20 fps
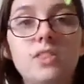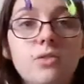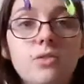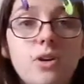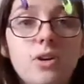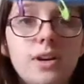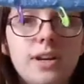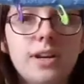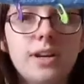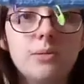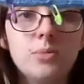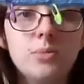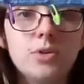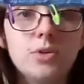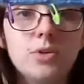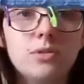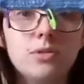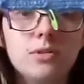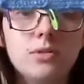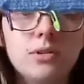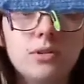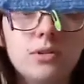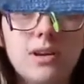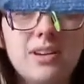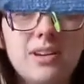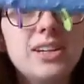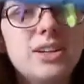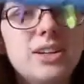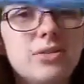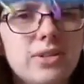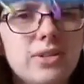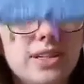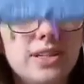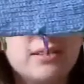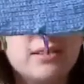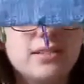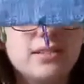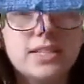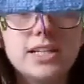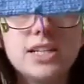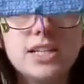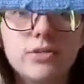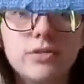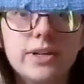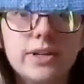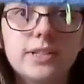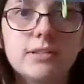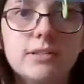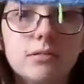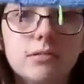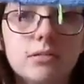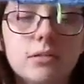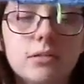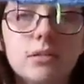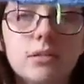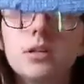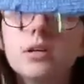aren't any more decreases.